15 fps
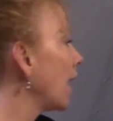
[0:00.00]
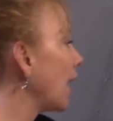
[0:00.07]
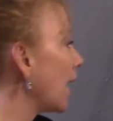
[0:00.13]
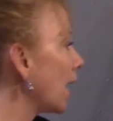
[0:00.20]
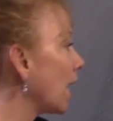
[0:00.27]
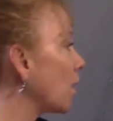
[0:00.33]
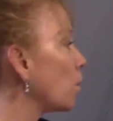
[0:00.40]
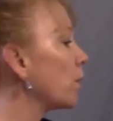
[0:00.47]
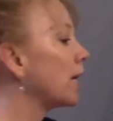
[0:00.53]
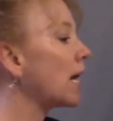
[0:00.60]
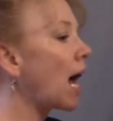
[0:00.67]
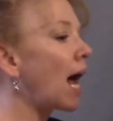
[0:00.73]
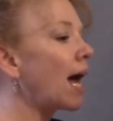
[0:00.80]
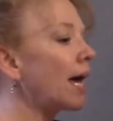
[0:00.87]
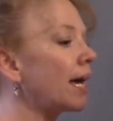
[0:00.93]
And when
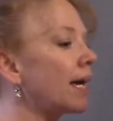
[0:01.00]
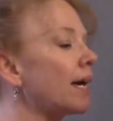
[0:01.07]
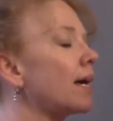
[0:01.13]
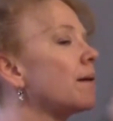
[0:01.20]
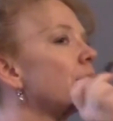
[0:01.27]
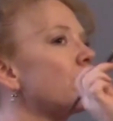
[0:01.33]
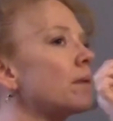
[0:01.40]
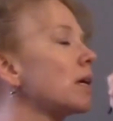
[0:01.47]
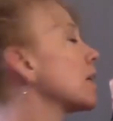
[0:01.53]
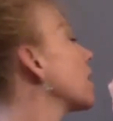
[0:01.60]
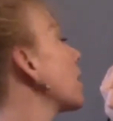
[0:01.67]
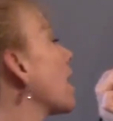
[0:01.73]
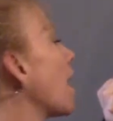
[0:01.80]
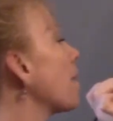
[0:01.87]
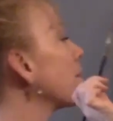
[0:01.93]
I
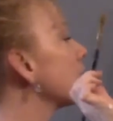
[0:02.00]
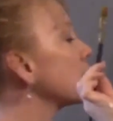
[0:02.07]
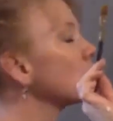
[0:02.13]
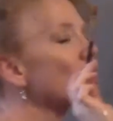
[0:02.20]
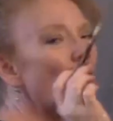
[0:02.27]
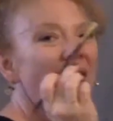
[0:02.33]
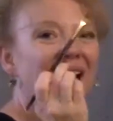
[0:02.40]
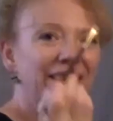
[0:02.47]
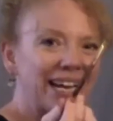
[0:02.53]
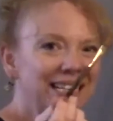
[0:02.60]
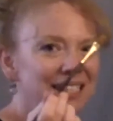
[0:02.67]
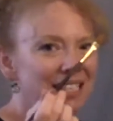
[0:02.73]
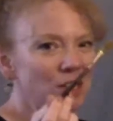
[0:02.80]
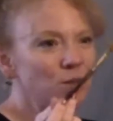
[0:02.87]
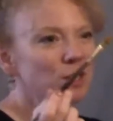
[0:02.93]

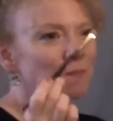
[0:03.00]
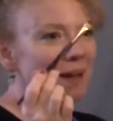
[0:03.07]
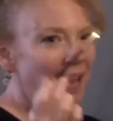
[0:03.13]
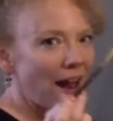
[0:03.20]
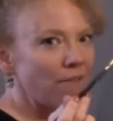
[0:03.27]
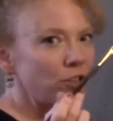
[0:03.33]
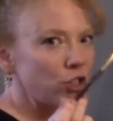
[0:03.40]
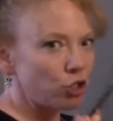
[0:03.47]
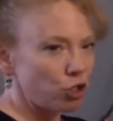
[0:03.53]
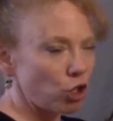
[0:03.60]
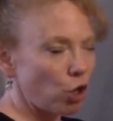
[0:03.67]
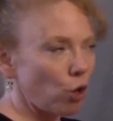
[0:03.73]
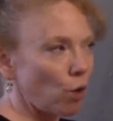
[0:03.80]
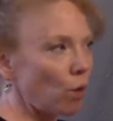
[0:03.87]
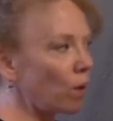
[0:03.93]
like to use my average
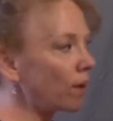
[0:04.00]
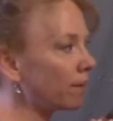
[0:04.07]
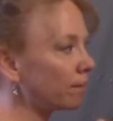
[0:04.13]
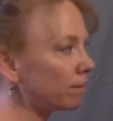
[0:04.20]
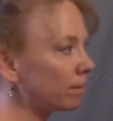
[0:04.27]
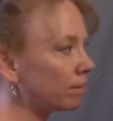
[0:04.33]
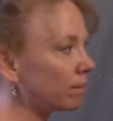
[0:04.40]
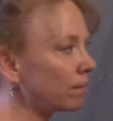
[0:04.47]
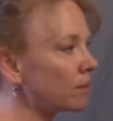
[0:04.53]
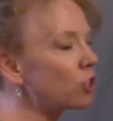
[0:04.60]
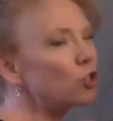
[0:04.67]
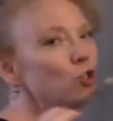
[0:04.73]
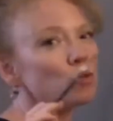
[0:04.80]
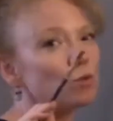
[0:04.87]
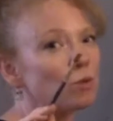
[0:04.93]
Joe
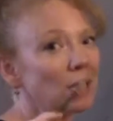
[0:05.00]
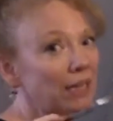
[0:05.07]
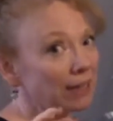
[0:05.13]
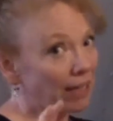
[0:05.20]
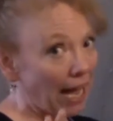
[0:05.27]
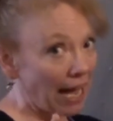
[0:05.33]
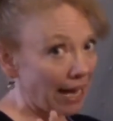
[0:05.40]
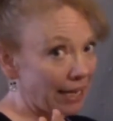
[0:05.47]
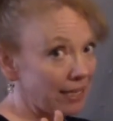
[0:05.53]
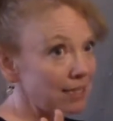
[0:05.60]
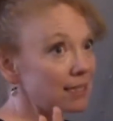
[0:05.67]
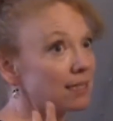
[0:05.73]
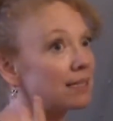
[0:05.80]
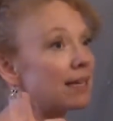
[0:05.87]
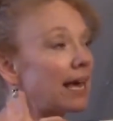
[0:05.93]
to do
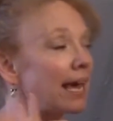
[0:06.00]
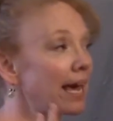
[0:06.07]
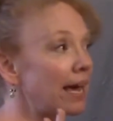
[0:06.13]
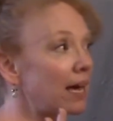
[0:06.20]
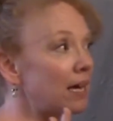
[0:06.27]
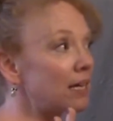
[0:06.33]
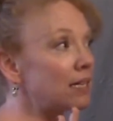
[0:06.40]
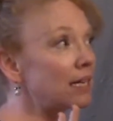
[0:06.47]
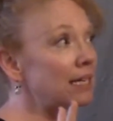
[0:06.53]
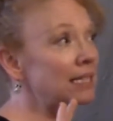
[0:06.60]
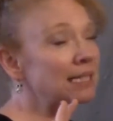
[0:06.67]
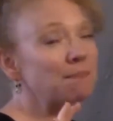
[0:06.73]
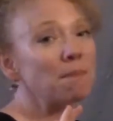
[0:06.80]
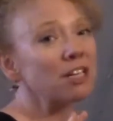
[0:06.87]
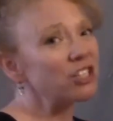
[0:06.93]
lines. And
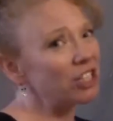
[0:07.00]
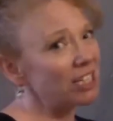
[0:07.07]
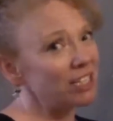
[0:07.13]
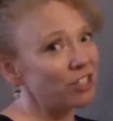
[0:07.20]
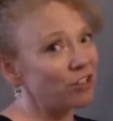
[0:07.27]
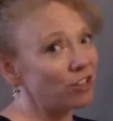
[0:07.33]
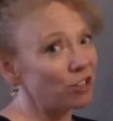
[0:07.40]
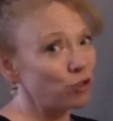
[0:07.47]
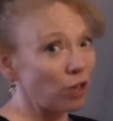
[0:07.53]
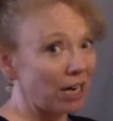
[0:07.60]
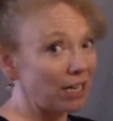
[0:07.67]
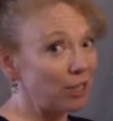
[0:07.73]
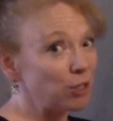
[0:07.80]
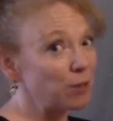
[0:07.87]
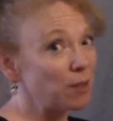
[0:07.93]
it's much easier than
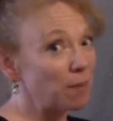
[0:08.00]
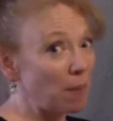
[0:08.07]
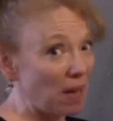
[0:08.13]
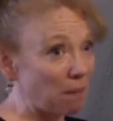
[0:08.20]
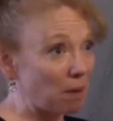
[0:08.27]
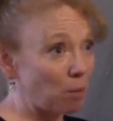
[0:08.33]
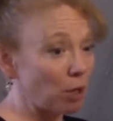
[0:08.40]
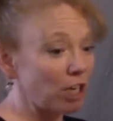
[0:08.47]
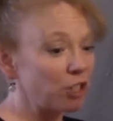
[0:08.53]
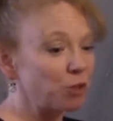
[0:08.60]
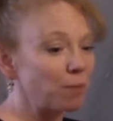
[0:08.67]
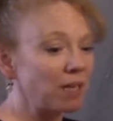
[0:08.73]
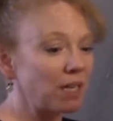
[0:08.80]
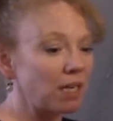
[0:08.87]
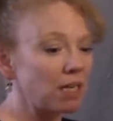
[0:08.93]
trying to use the baby brush
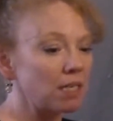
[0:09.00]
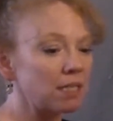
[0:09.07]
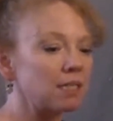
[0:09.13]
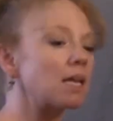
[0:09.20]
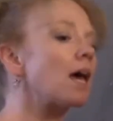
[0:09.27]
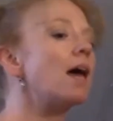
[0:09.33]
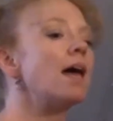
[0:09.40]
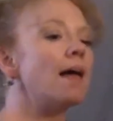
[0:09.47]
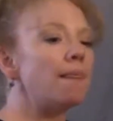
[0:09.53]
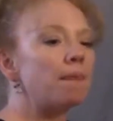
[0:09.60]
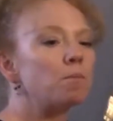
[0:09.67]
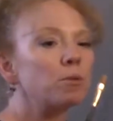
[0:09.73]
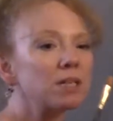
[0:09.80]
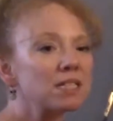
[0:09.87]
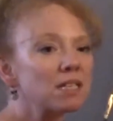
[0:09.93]
because the
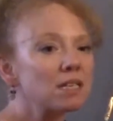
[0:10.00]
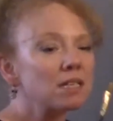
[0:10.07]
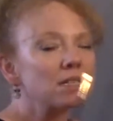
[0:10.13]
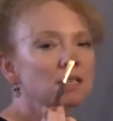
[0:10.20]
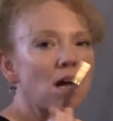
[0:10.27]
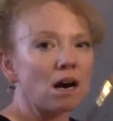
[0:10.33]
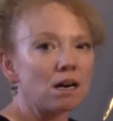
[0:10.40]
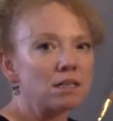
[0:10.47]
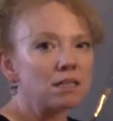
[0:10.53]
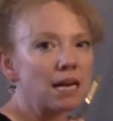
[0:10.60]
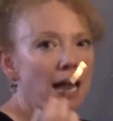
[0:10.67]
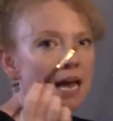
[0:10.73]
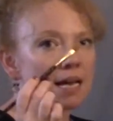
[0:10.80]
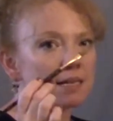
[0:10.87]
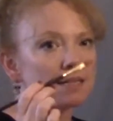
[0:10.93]
bristles aren't
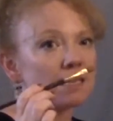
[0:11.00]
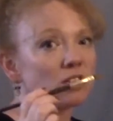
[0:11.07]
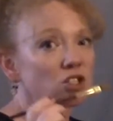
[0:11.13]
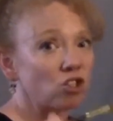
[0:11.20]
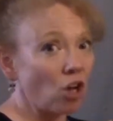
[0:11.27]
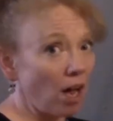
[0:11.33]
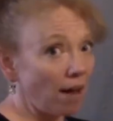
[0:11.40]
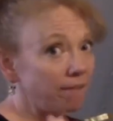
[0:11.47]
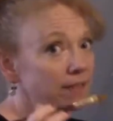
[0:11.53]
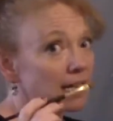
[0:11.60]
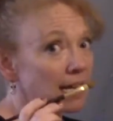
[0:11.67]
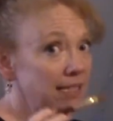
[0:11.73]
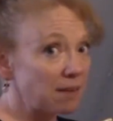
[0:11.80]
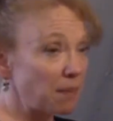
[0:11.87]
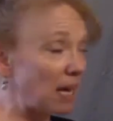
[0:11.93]
as soft
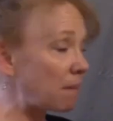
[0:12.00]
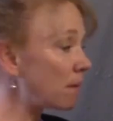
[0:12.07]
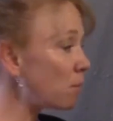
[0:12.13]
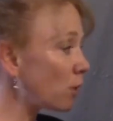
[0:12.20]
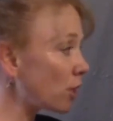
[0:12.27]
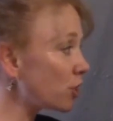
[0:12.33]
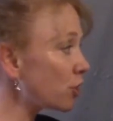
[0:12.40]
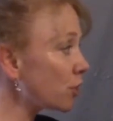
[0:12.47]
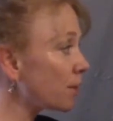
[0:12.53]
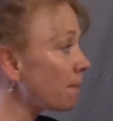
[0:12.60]
as a baby brush.